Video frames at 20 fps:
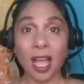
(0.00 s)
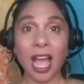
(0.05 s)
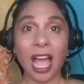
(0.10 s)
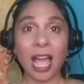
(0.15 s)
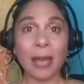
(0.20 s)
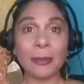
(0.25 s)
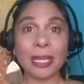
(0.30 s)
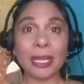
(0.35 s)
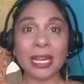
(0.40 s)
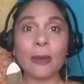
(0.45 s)
I
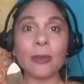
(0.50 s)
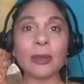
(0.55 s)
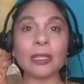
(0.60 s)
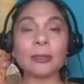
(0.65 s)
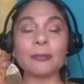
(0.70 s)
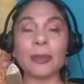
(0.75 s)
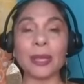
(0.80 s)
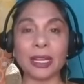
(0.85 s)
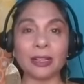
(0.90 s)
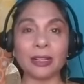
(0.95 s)
mean, I was
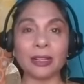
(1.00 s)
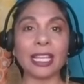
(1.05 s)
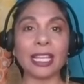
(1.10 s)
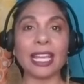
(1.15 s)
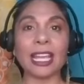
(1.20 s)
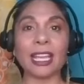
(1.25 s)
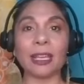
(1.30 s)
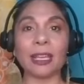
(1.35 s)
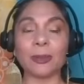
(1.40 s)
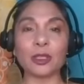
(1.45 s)
barely
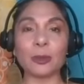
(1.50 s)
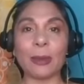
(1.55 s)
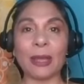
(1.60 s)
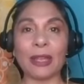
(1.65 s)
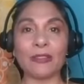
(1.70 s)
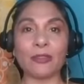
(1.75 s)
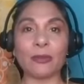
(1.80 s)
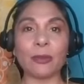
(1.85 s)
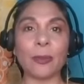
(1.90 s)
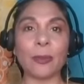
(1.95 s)
able to pay
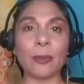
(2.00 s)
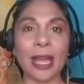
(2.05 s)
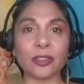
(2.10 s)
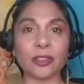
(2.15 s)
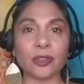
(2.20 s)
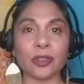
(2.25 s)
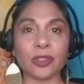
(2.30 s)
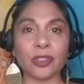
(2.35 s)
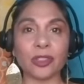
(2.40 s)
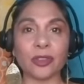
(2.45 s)
for my
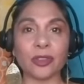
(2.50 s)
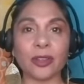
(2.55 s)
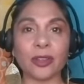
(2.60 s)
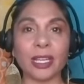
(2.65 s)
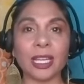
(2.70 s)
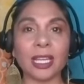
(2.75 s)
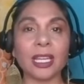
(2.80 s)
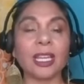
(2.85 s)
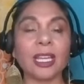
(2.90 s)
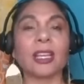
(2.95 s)
bachelor's
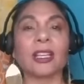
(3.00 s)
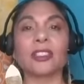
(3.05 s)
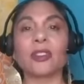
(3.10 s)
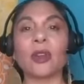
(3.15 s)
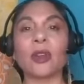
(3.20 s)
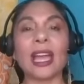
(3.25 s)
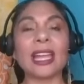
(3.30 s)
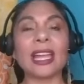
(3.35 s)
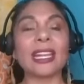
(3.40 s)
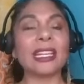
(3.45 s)
degree, so
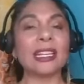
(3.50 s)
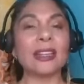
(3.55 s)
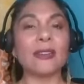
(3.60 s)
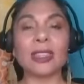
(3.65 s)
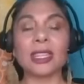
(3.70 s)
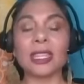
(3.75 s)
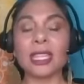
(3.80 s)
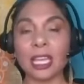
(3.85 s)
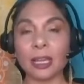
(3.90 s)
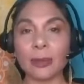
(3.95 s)
I didn't even
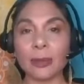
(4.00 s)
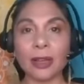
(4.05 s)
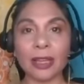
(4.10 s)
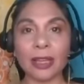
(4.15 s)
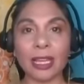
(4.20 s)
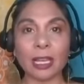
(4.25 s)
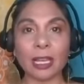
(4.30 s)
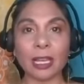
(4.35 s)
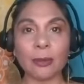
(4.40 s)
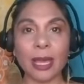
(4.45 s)
think about
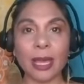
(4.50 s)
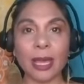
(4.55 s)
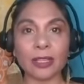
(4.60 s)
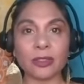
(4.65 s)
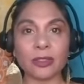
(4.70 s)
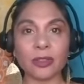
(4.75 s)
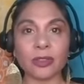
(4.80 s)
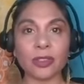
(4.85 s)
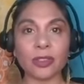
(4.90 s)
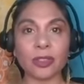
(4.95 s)
getting a
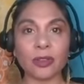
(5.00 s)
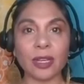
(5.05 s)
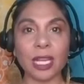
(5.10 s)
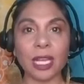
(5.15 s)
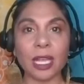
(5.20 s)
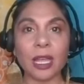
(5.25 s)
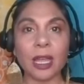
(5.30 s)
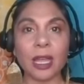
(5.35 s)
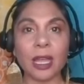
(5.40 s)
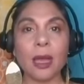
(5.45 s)
master's
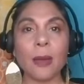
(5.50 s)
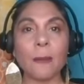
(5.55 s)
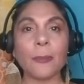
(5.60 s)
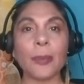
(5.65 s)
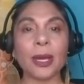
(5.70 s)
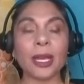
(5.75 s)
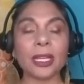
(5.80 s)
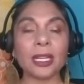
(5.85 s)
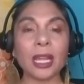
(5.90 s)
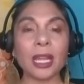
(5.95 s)
degree,
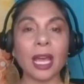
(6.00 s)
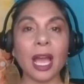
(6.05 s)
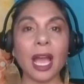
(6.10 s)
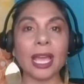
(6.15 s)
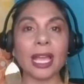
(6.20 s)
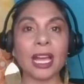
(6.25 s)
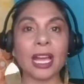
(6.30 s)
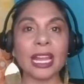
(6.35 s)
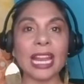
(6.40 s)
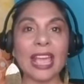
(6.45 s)
but I
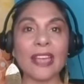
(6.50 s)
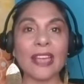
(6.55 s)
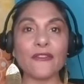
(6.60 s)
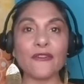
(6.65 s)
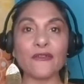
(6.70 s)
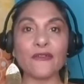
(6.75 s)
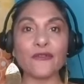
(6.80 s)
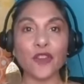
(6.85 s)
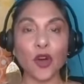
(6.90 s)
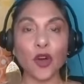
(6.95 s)
got a
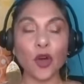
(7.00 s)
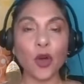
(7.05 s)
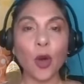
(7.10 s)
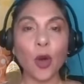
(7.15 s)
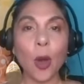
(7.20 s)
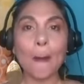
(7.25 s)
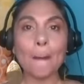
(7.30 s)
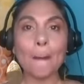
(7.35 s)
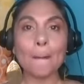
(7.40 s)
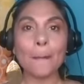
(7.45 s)
full
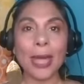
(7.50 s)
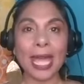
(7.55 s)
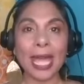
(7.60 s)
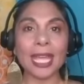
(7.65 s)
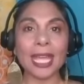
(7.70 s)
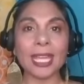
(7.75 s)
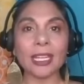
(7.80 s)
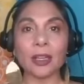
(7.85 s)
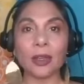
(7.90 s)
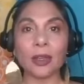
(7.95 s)

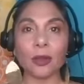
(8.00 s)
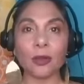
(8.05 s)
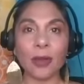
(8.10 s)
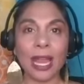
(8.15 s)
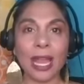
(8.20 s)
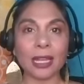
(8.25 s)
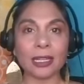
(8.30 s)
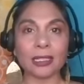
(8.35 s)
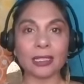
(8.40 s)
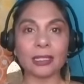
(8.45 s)
paid
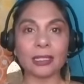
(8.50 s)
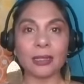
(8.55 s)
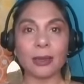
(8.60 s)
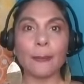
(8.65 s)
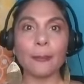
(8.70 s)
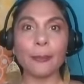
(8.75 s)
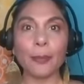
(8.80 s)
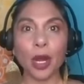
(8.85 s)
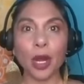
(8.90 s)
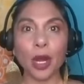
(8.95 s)
grant,
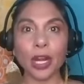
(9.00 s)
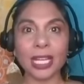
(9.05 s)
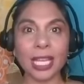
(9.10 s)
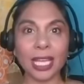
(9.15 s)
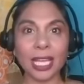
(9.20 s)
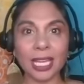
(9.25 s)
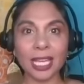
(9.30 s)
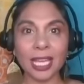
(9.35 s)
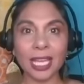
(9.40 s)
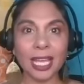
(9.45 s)

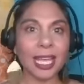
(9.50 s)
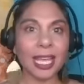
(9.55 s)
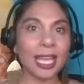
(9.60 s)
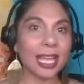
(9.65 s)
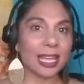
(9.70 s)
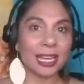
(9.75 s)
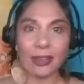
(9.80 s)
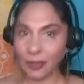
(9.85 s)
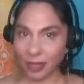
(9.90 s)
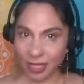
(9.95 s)
parking
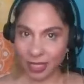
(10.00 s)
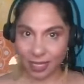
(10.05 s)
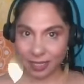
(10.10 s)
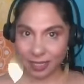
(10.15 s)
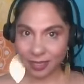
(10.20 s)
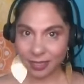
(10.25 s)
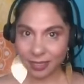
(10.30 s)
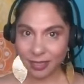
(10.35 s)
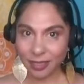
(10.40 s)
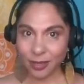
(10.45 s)
and everything,
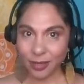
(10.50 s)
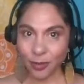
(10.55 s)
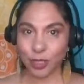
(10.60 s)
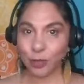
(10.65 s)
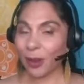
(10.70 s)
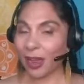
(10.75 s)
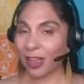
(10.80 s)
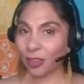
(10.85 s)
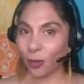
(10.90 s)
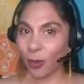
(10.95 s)
which,
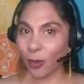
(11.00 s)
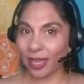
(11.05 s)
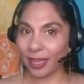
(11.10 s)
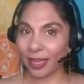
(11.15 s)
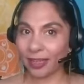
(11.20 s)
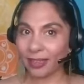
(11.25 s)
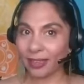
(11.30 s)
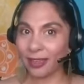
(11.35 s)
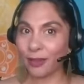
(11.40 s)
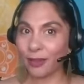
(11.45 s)
by the
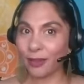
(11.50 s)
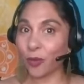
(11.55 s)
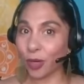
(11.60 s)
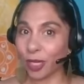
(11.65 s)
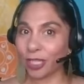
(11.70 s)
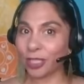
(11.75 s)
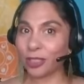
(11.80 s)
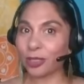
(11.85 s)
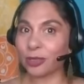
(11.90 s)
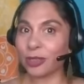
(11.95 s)
way,
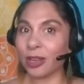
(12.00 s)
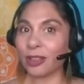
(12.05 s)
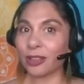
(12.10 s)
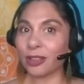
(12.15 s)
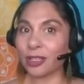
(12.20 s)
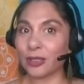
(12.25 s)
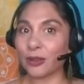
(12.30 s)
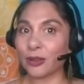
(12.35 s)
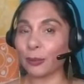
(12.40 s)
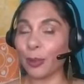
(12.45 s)

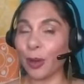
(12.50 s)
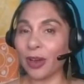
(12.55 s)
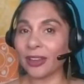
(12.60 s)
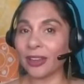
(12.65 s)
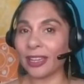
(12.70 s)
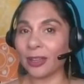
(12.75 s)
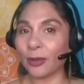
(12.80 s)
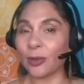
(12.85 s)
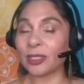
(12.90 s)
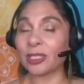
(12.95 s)
$42 for
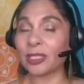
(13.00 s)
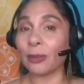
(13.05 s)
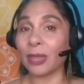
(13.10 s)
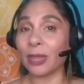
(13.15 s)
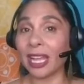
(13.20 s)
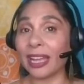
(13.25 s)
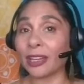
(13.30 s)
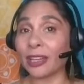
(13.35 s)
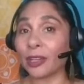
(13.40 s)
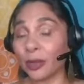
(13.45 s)
parking was
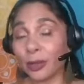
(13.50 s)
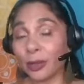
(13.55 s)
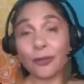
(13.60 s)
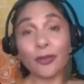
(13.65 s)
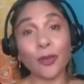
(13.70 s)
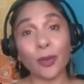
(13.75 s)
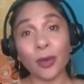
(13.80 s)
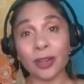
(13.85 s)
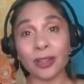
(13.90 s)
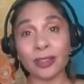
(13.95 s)
something I couldn't
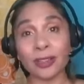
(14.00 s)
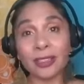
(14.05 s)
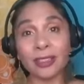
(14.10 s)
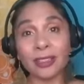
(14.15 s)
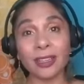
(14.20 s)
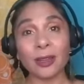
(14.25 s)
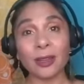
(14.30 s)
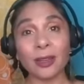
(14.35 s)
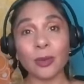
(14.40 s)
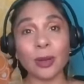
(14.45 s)
afford
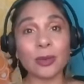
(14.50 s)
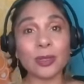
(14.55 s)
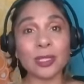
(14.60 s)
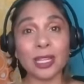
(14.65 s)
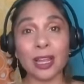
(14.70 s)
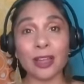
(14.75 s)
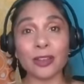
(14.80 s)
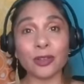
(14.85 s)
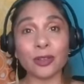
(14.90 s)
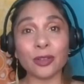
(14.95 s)
when I was
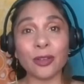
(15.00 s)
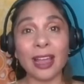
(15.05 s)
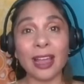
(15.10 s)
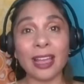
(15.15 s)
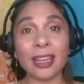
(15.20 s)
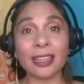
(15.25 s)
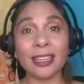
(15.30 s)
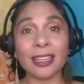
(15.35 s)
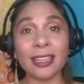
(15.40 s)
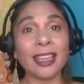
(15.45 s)
an
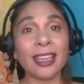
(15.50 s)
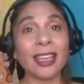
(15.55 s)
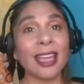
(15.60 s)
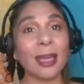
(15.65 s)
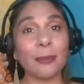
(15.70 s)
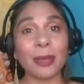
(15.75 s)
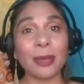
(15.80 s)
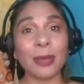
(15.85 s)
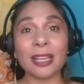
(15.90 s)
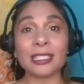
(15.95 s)
undergrad.
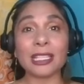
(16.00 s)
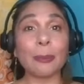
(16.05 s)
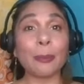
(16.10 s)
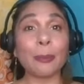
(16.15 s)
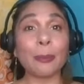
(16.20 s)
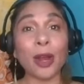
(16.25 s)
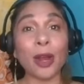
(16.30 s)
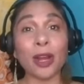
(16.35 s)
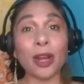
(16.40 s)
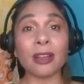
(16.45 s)
And because I
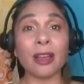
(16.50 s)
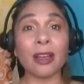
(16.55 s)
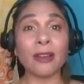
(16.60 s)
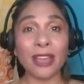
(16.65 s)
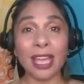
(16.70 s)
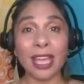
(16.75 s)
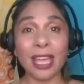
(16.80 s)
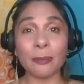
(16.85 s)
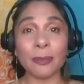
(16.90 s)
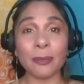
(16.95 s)
parked off
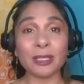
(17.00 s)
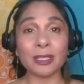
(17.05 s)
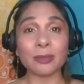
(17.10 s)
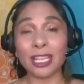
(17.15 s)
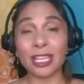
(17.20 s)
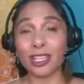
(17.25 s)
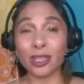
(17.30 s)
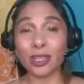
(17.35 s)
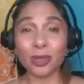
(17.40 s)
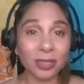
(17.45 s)
campus, my
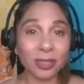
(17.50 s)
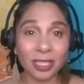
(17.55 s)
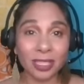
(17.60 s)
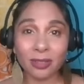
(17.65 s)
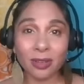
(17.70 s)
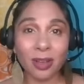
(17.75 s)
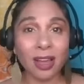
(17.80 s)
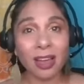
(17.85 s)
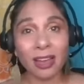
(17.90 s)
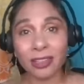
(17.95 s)
cute
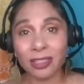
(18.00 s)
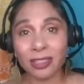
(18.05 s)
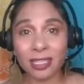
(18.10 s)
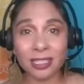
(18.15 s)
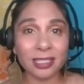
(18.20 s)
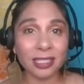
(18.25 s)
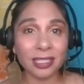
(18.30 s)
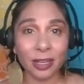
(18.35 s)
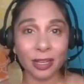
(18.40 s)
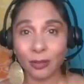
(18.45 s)
little Honda
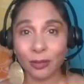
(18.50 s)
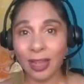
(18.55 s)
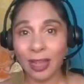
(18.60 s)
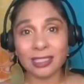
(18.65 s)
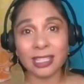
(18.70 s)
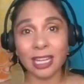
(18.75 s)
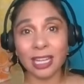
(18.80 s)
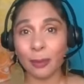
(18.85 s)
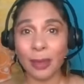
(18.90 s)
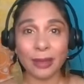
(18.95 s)
CRX
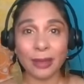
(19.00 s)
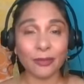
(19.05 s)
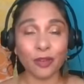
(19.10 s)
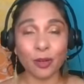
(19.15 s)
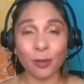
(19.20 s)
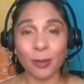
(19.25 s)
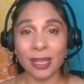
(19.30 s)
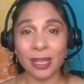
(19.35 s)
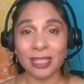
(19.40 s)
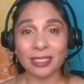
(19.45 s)
that I paid for
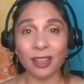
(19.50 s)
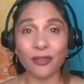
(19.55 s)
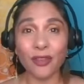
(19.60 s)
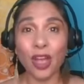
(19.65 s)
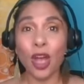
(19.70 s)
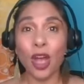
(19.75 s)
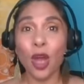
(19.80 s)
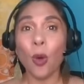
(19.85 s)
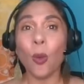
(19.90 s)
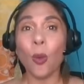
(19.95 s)
myself
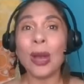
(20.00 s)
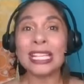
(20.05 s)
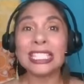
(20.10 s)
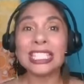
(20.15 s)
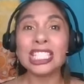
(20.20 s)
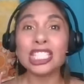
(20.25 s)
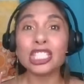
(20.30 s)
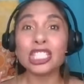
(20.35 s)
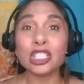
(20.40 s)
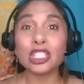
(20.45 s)
was
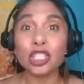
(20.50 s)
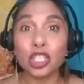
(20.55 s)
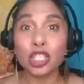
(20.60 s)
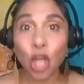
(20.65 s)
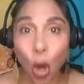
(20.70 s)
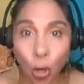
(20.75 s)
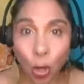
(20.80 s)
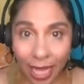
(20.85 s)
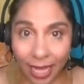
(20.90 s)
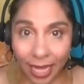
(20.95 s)

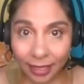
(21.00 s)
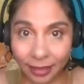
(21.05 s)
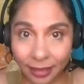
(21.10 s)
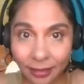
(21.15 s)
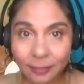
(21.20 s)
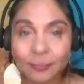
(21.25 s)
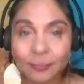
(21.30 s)
stolen.